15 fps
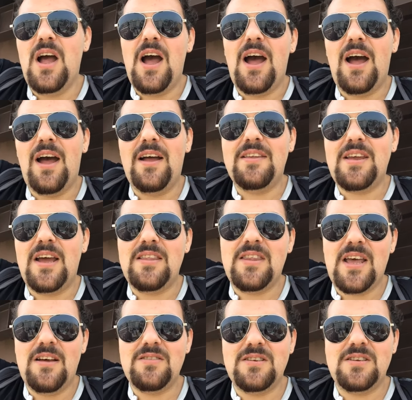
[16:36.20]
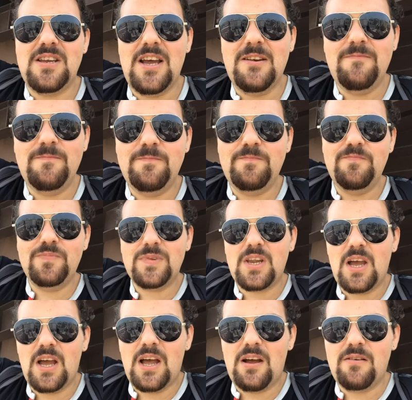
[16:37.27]
uh, 10,000 yen,
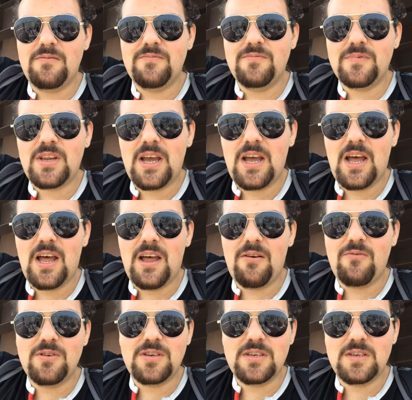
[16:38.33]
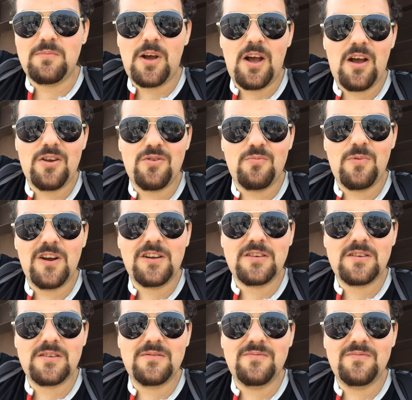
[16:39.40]
um, uh, which is about 100
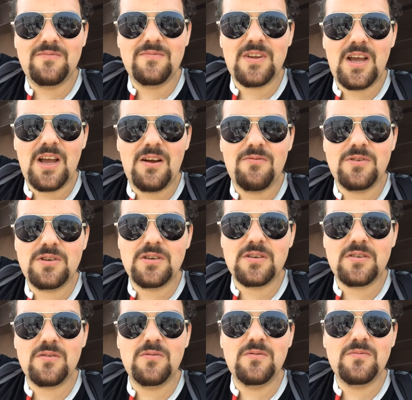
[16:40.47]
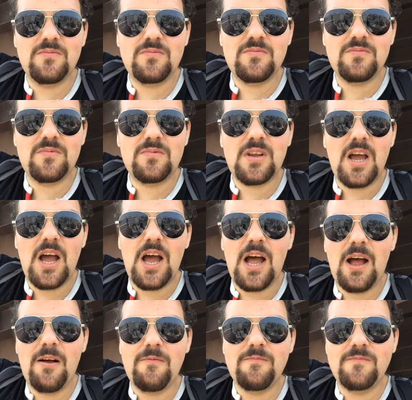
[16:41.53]
bucks, uh, which is cool.
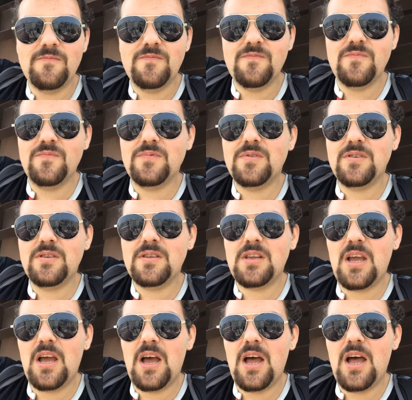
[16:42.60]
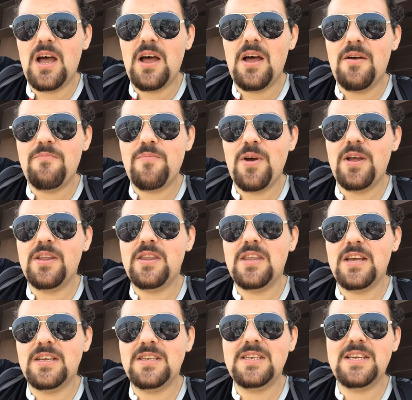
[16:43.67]
Um, uh, but
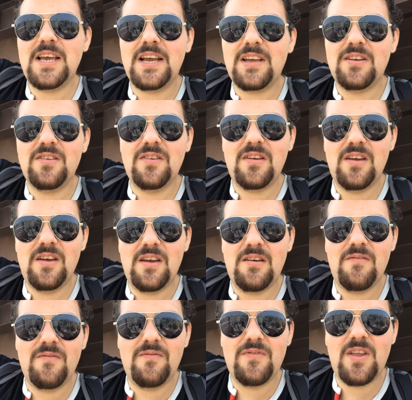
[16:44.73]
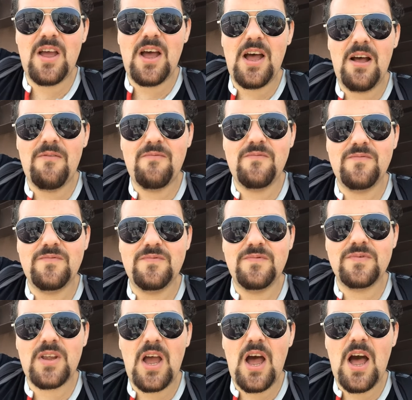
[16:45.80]
the second year, um,
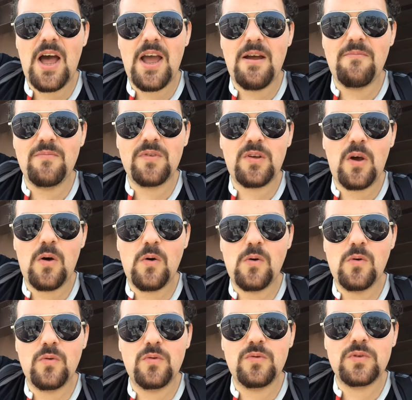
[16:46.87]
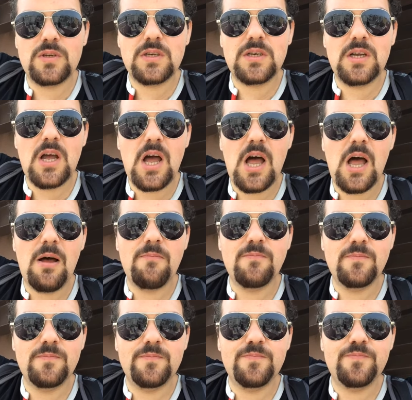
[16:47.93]
I am told,
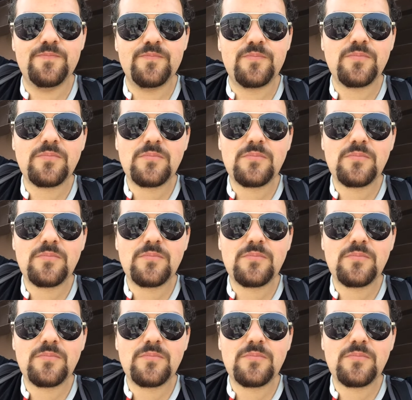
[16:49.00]
um,